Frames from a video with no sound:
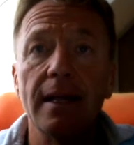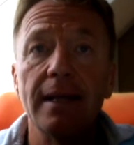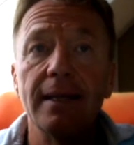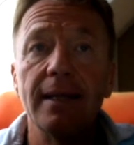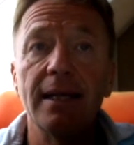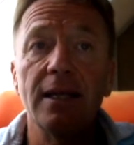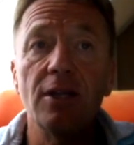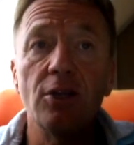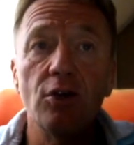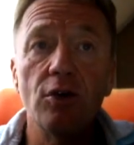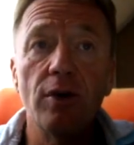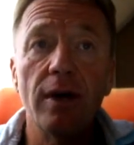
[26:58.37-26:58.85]

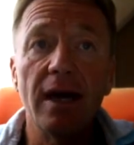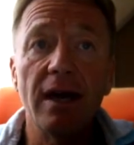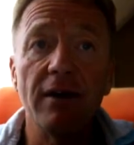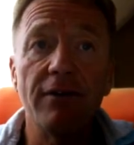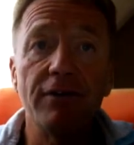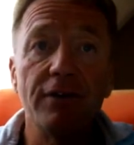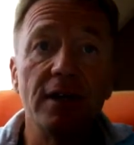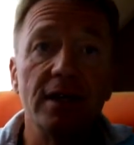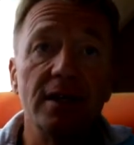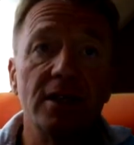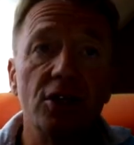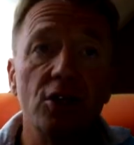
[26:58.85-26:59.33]
That you
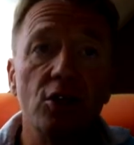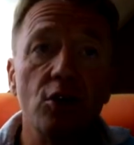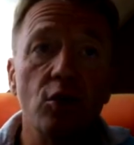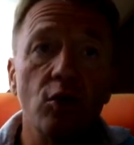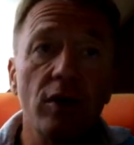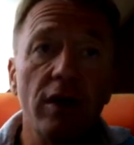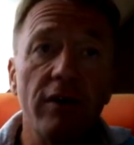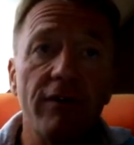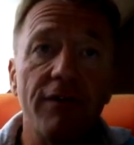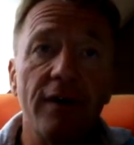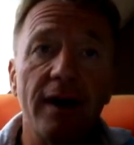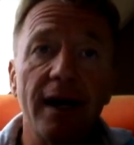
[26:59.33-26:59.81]
have this
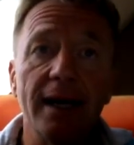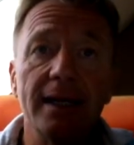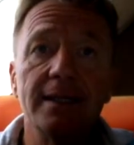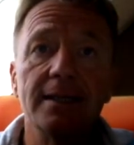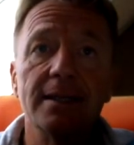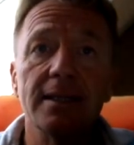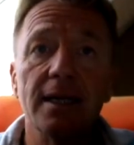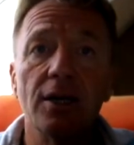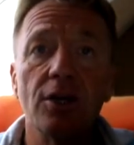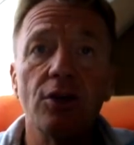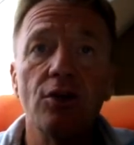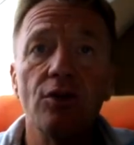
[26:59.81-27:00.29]
unified
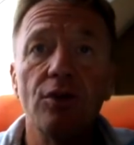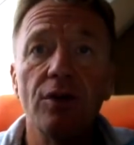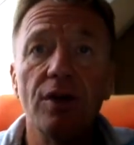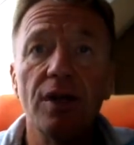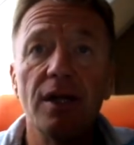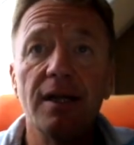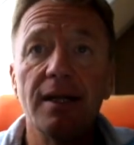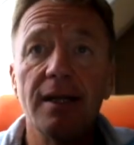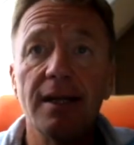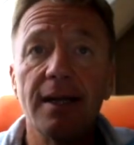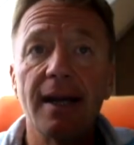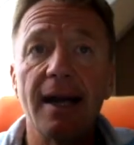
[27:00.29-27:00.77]

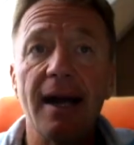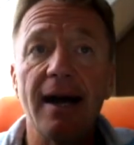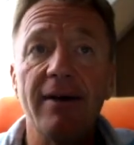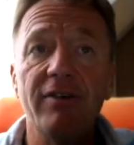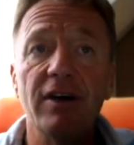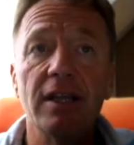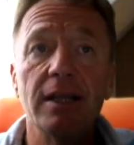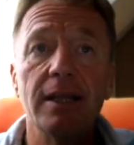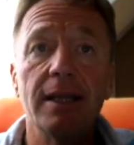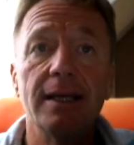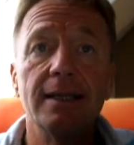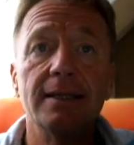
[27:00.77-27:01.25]
security,
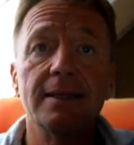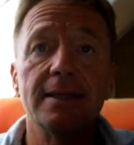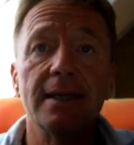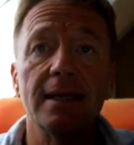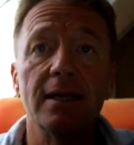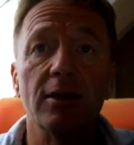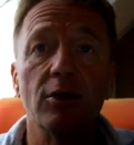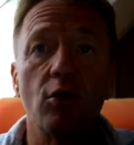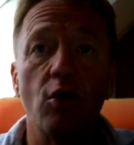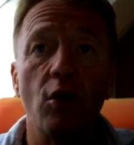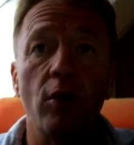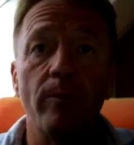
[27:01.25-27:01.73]
governance,
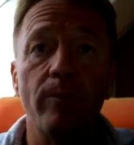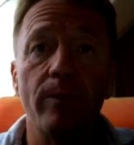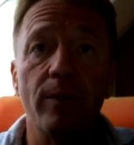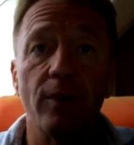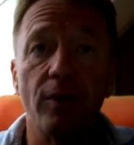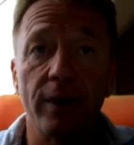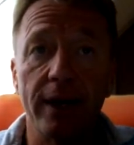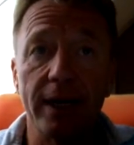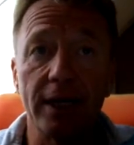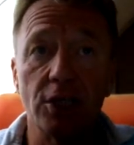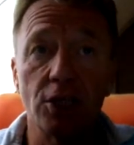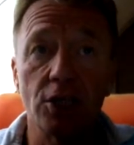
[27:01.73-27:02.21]
and
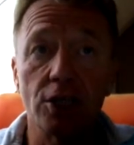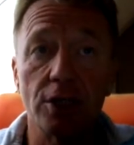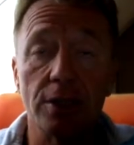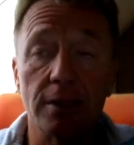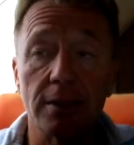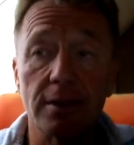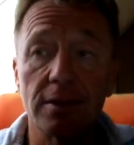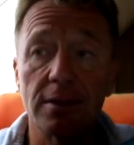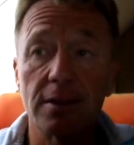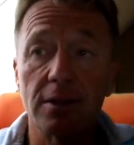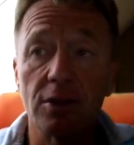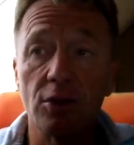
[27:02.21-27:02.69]

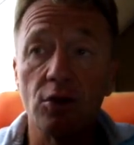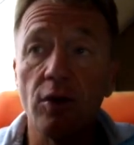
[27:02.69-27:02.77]
operations.